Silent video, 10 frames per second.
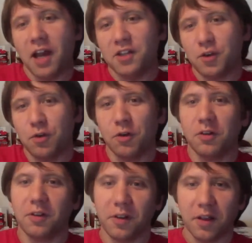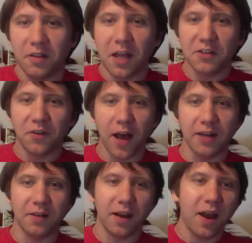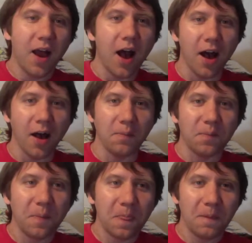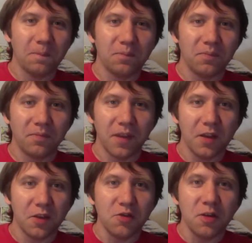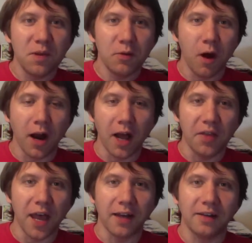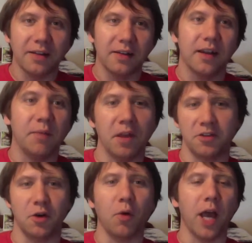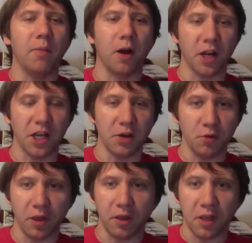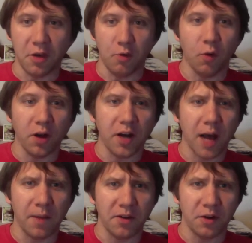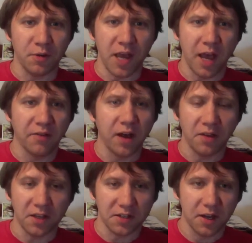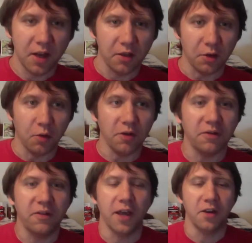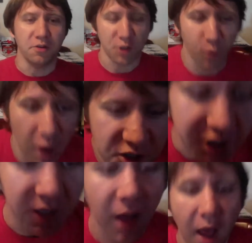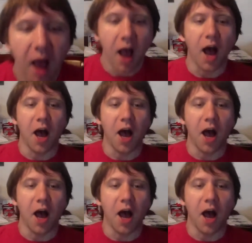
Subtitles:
Ron is cool. That's fine. You can be wrong on that. I'm not sure why I'm arguing with the one commenter we have on this, the one fan who is watching.